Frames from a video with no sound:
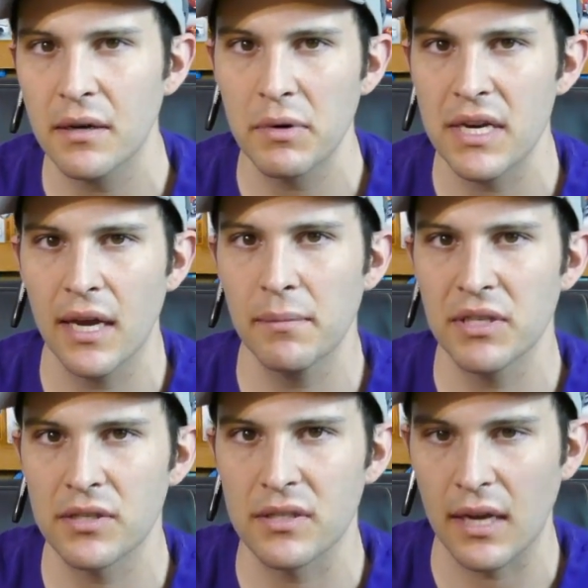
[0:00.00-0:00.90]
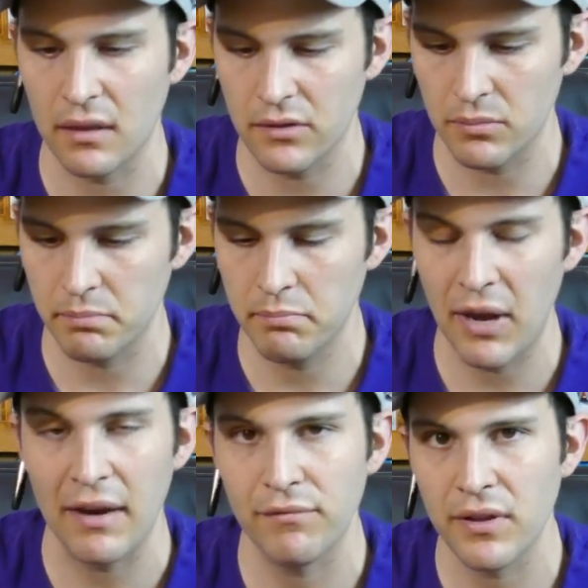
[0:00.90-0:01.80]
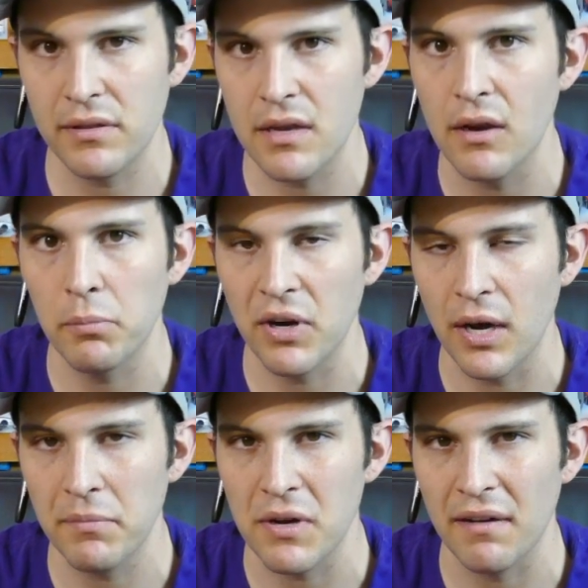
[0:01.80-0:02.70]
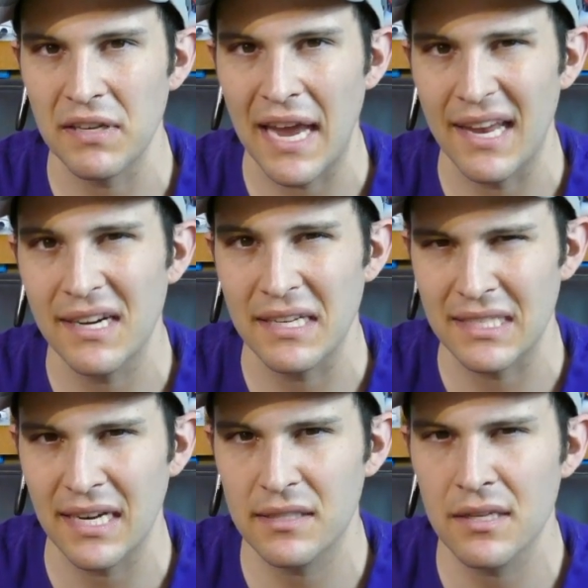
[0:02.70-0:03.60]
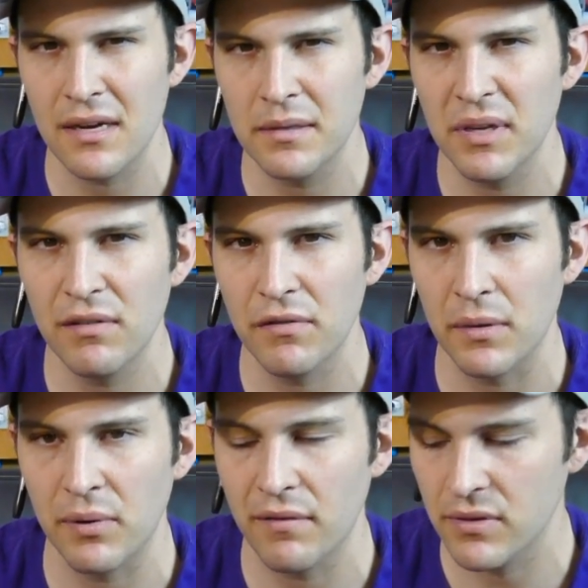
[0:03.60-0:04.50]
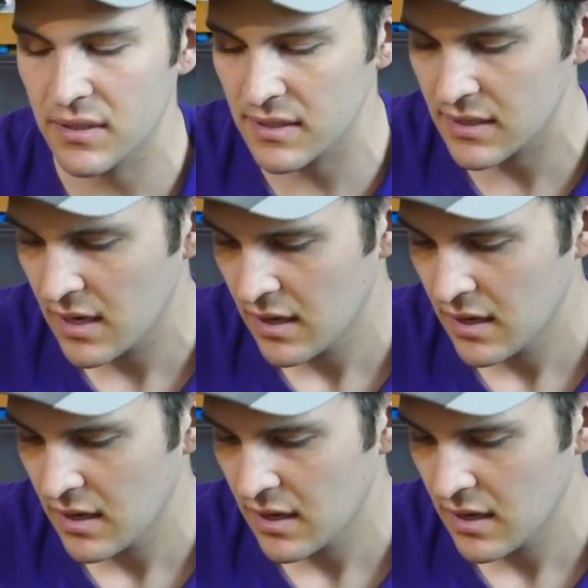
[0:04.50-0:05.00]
and when you get them, it's just like a little pamphlet that you open up, and you have to edit a text document for the preferences.